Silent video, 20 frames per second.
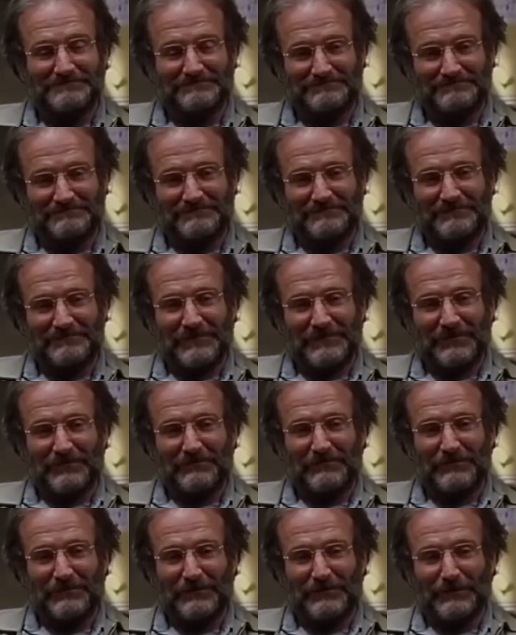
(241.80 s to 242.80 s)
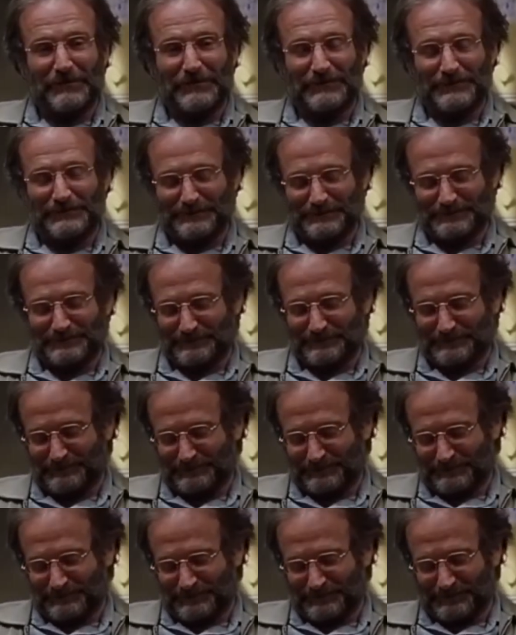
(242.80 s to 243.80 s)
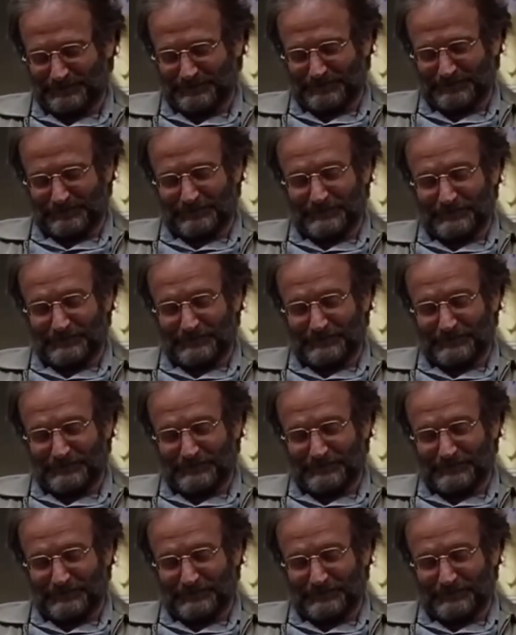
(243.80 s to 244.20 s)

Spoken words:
because they're distracted by your